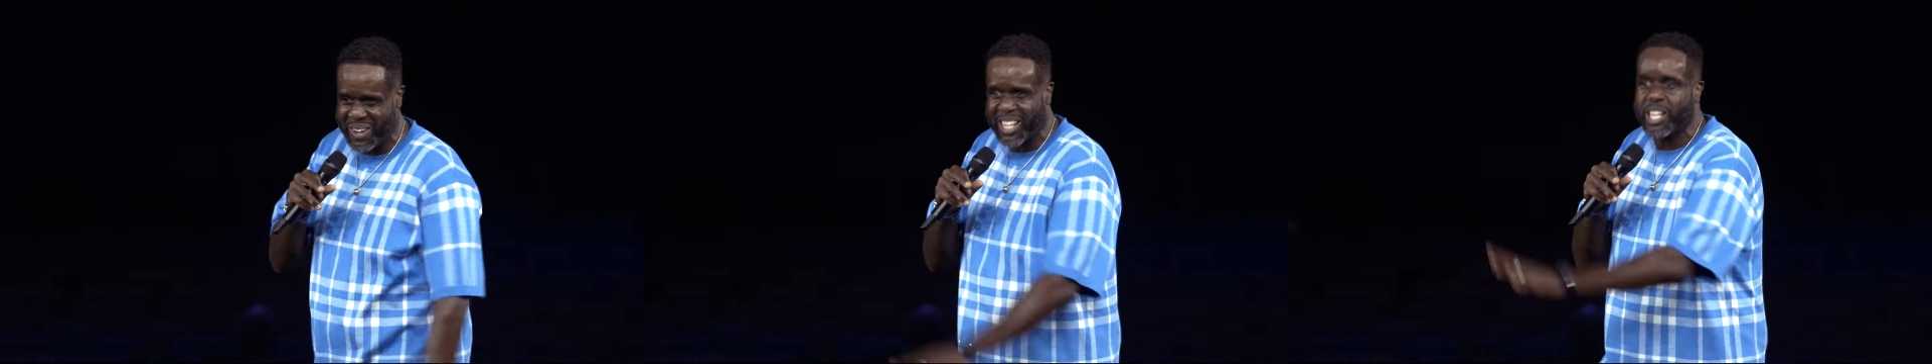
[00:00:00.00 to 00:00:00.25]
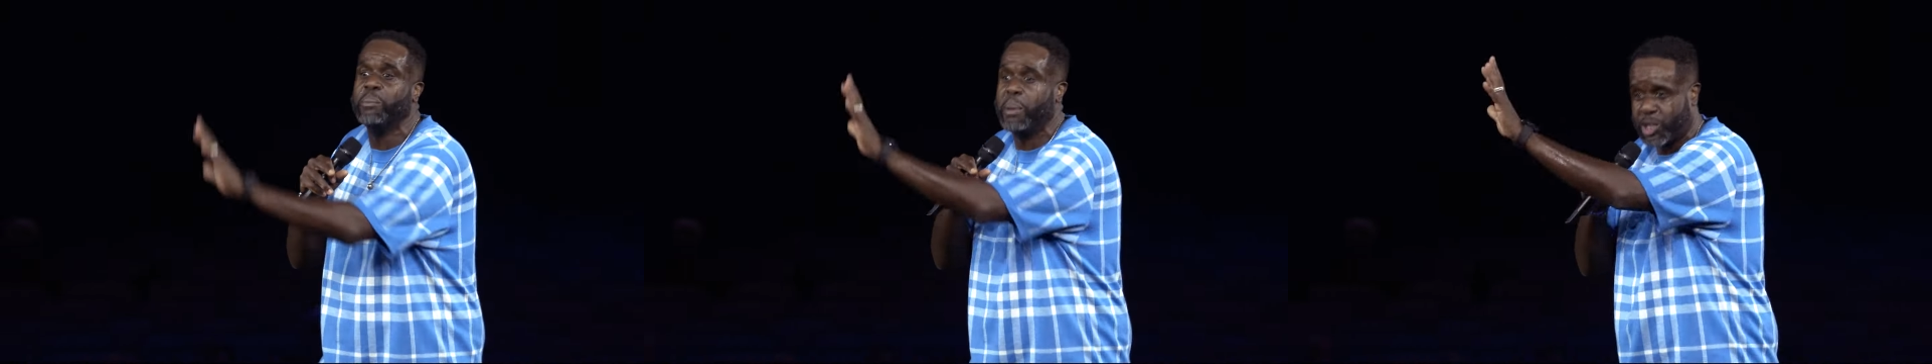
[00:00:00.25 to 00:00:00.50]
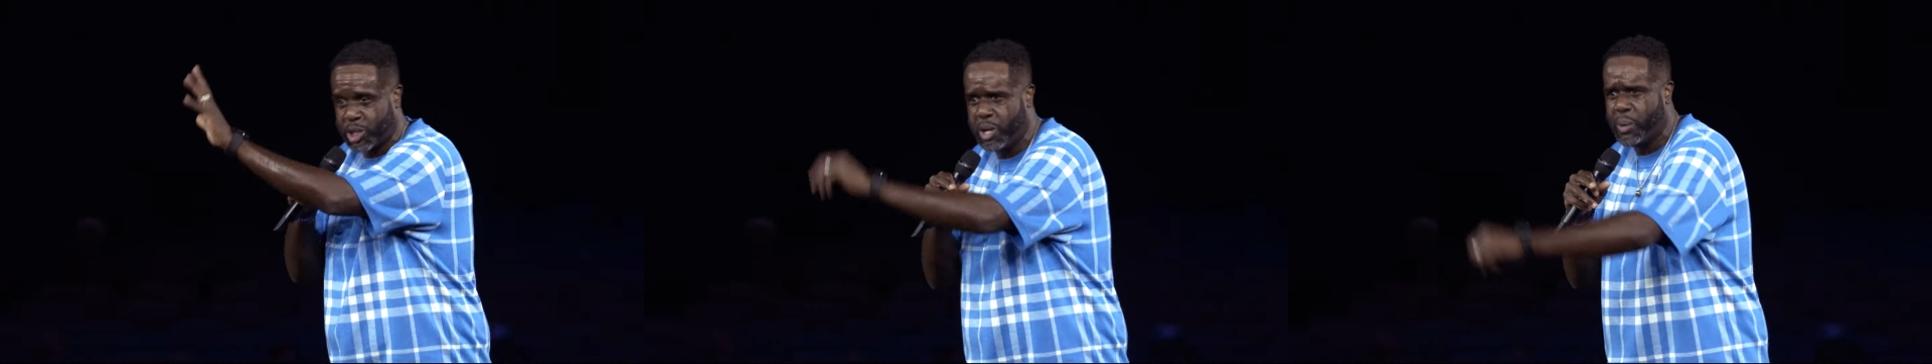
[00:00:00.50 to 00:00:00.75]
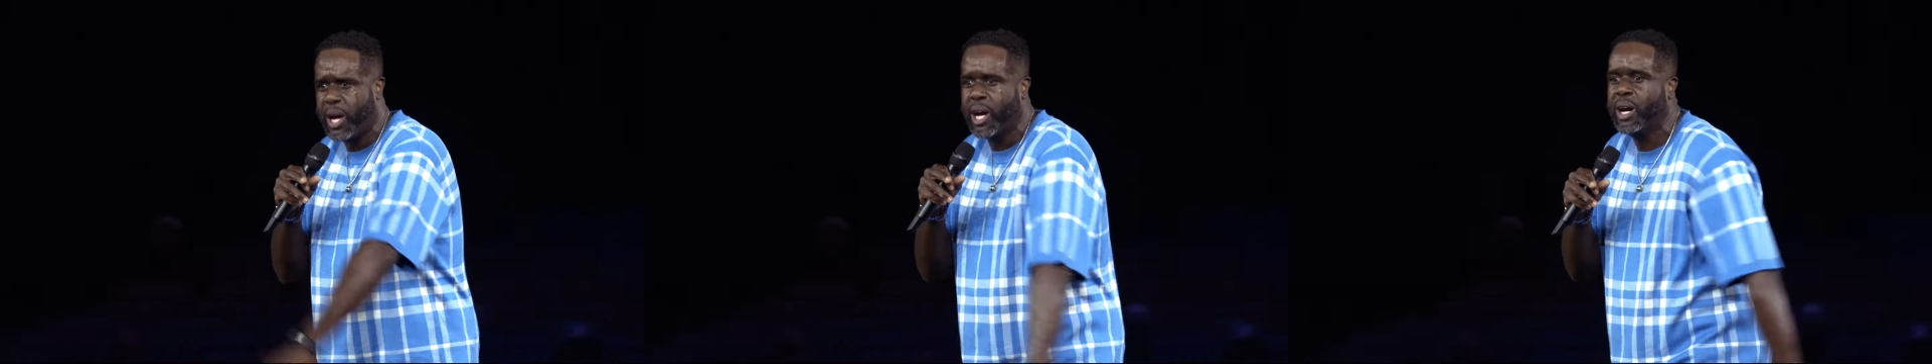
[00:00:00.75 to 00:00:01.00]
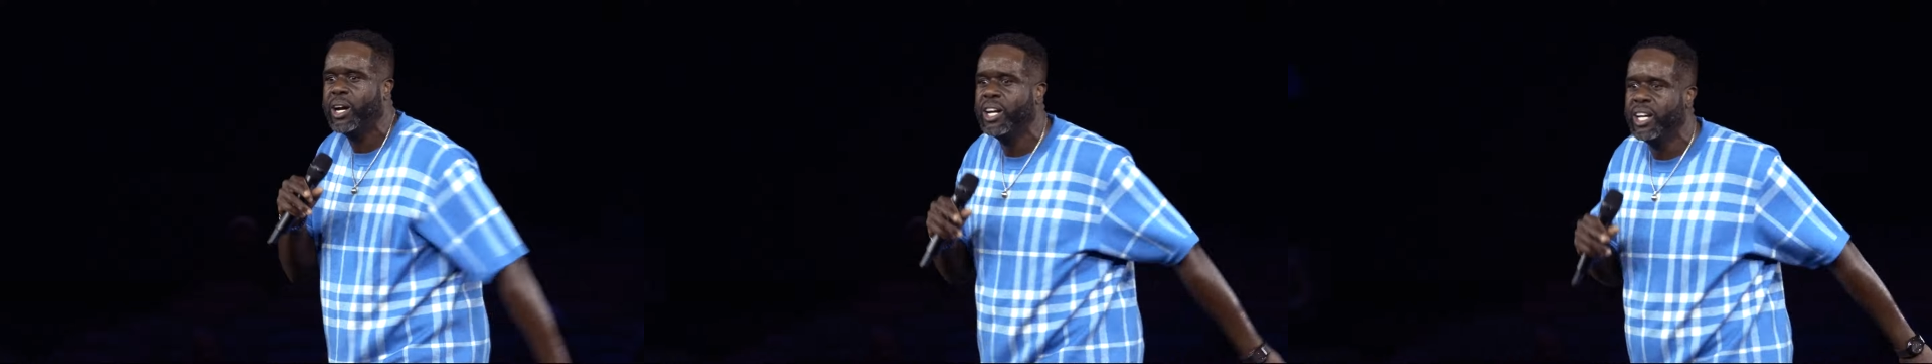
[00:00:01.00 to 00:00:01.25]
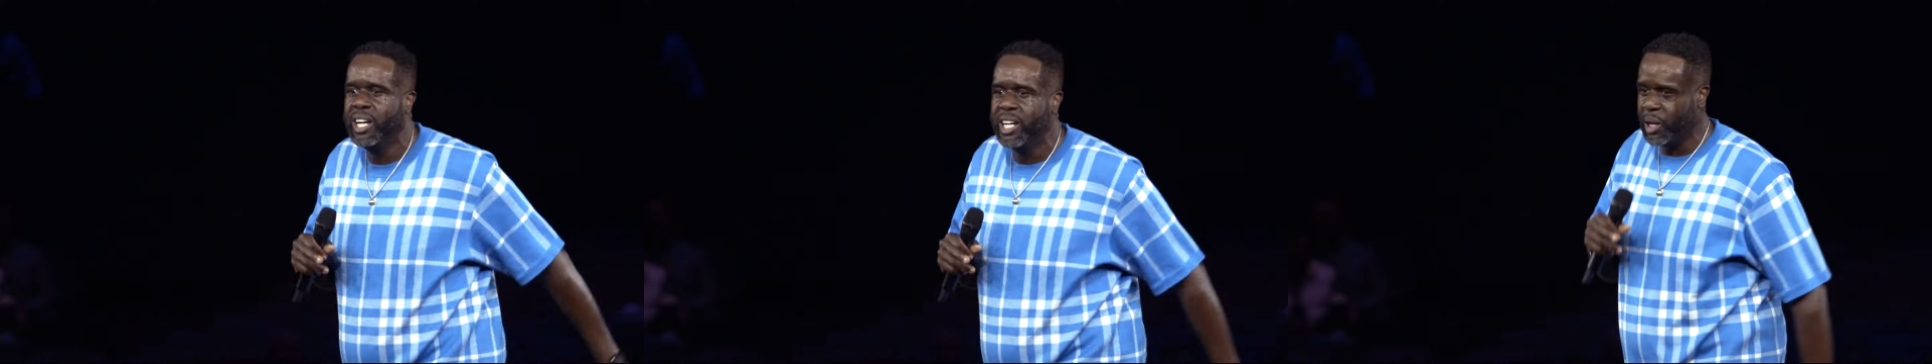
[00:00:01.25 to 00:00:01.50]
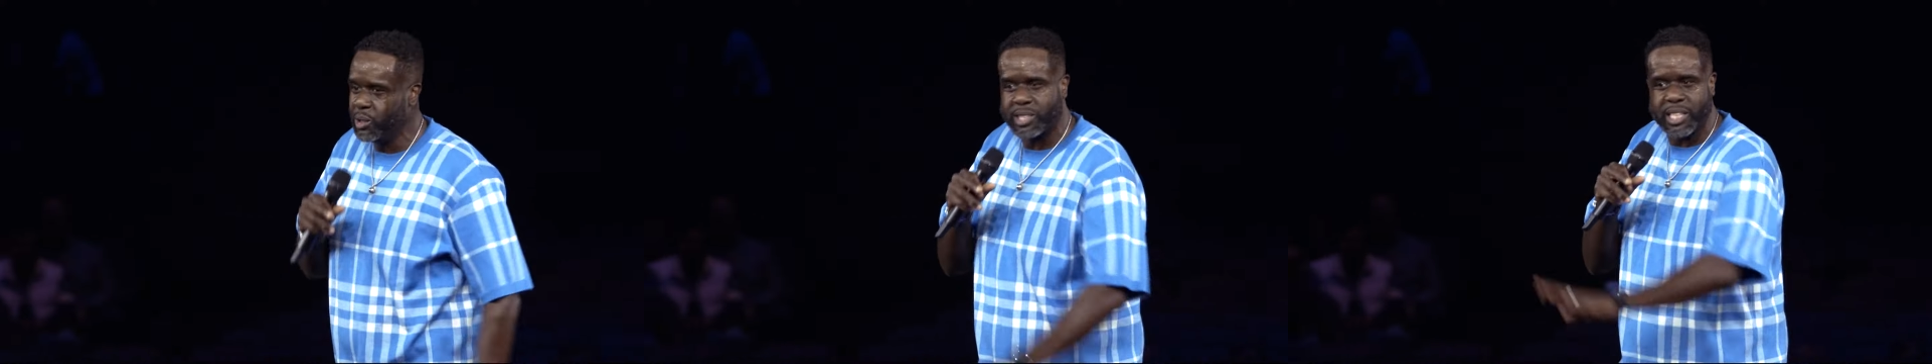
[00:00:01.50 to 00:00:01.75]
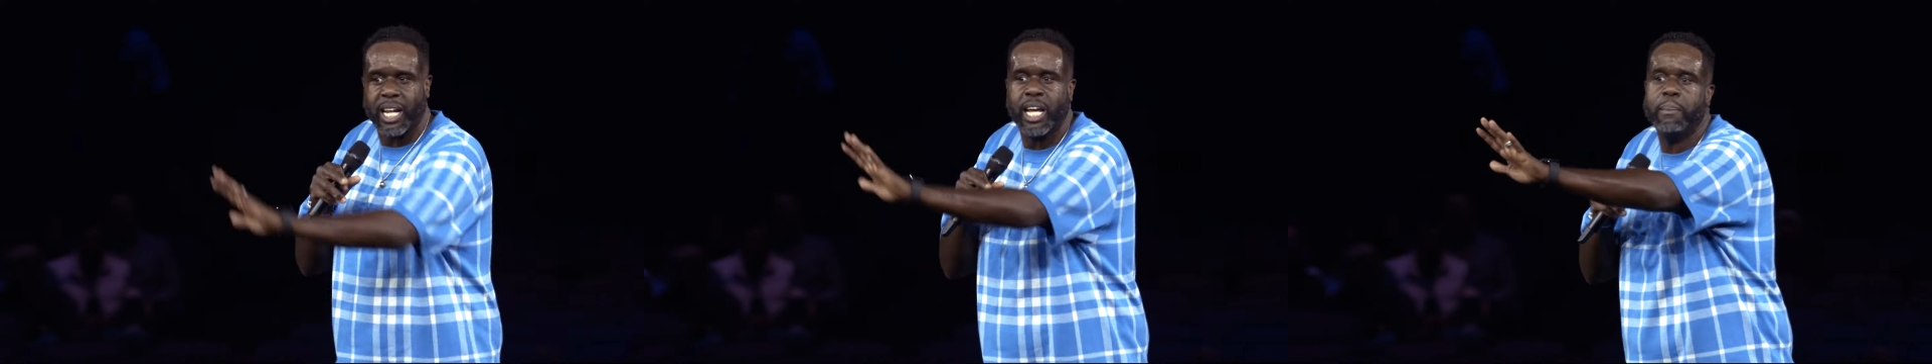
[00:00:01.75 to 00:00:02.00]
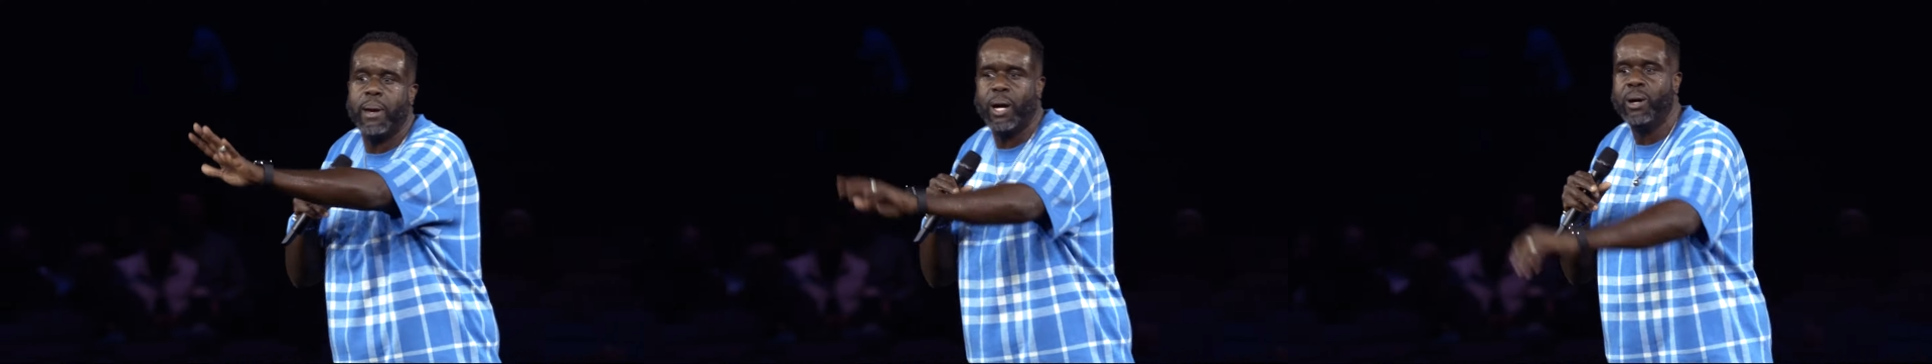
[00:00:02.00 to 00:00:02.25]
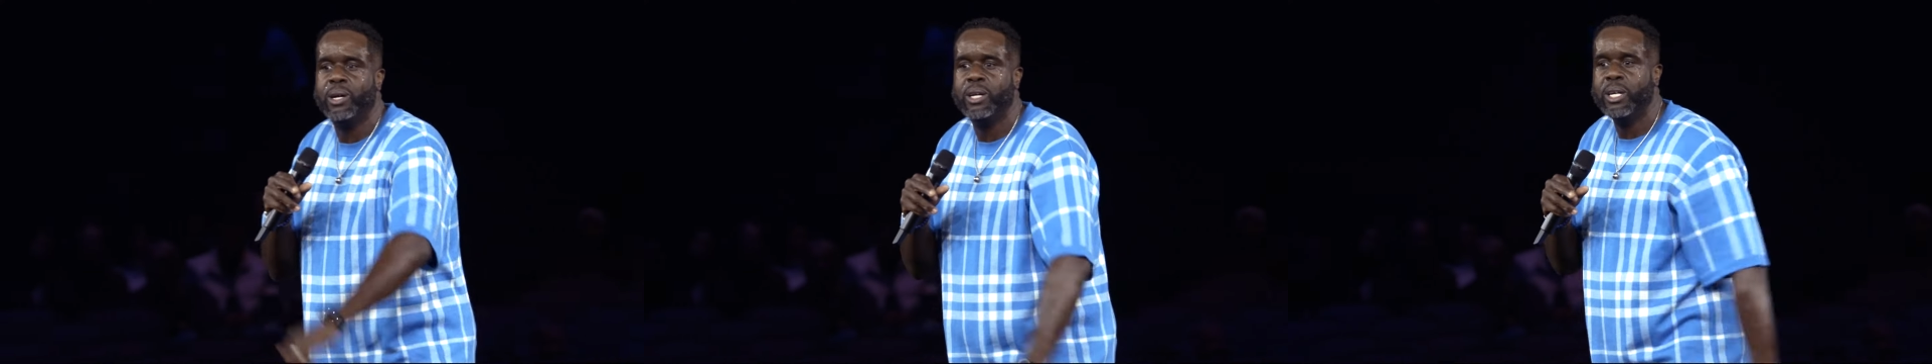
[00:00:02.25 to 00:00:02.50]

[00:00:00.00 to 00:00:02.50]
make, make sure you were here. Don't send an email.